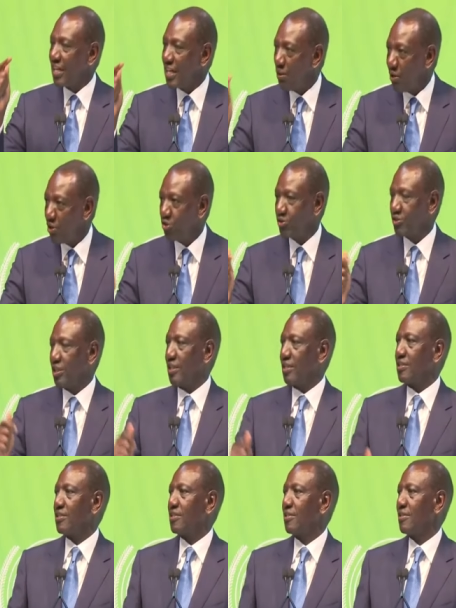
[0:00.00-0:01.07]
in our
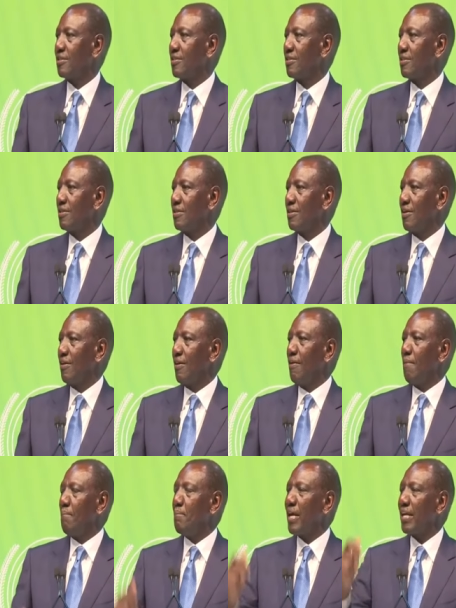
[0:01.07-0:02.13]
continent,
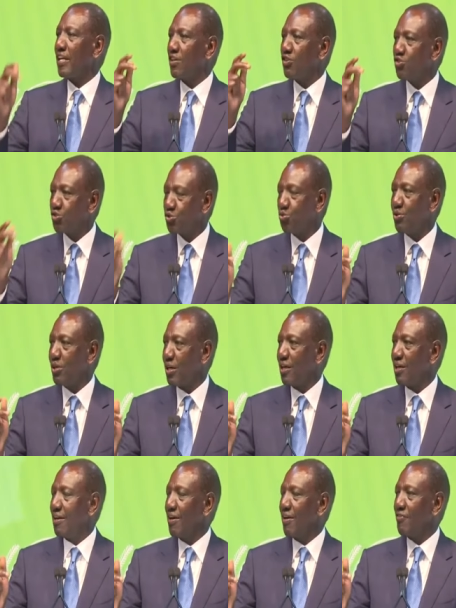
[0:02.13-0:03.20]
making sure
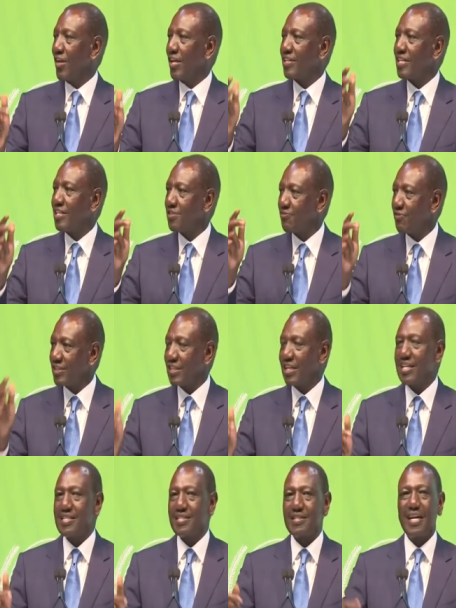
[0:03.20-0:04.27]
that this
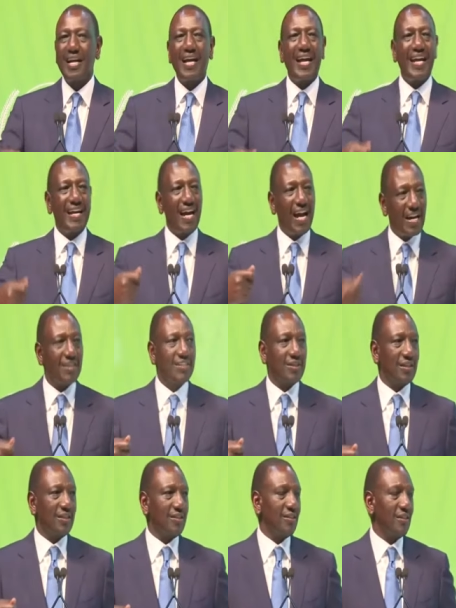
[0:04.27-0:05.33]
fertilizer
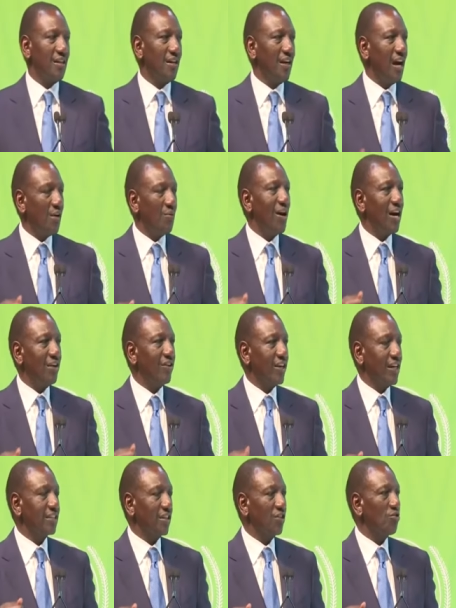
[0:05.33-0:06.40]
enhances our
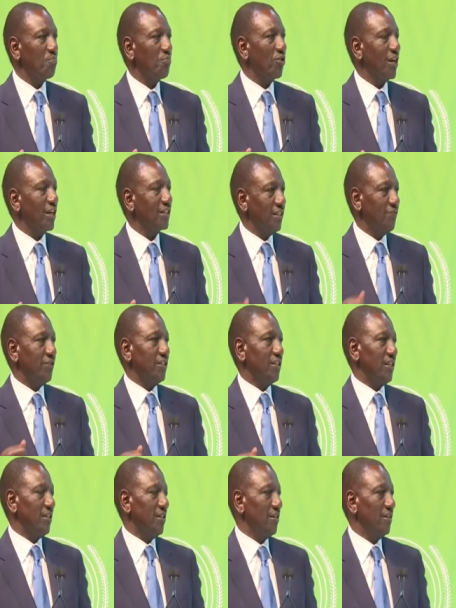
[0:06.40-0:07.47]
agricultural
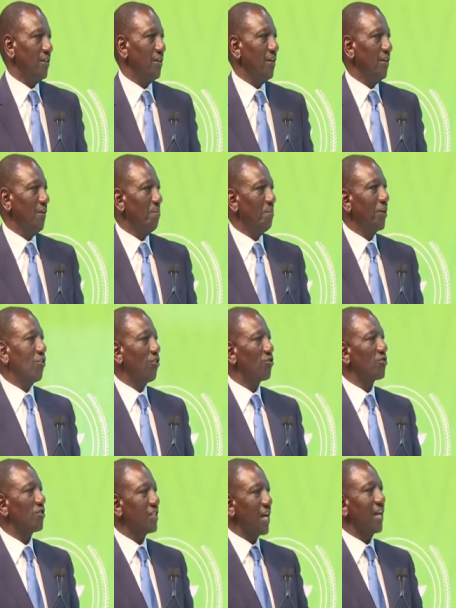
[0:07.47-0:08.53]
productivity,
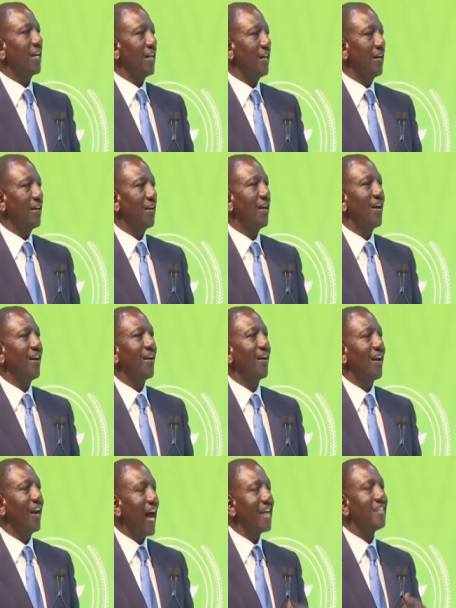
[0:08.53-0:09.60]
because therein
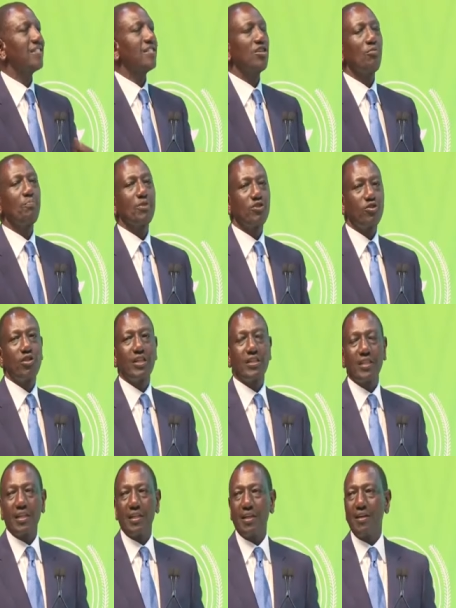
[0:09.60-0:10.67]
lies the
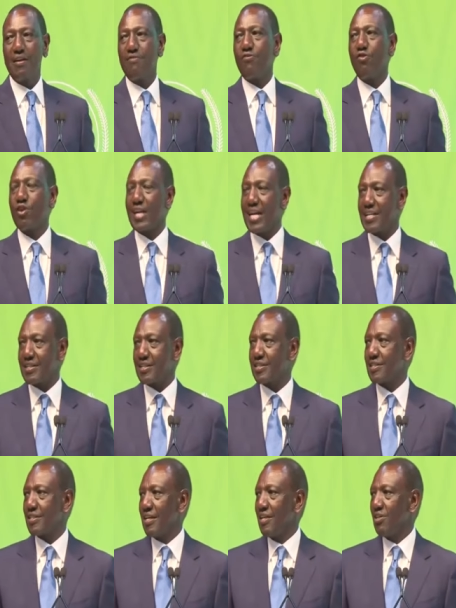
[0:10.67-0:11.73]
opportunity for
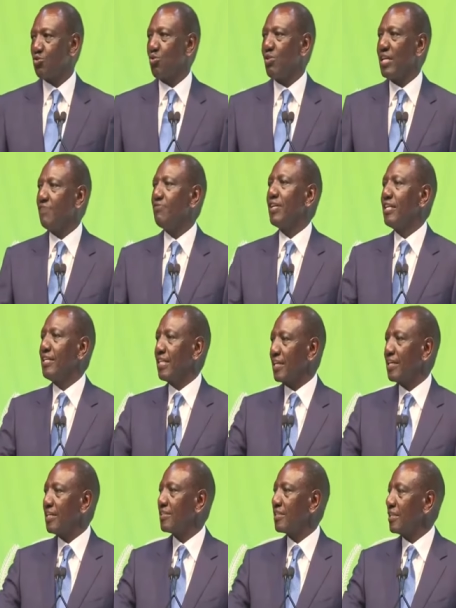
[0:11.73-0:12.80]
us to live in
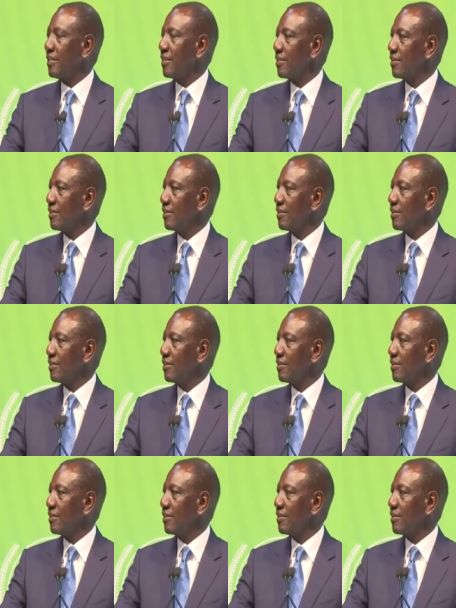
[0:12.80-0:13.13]
dignity,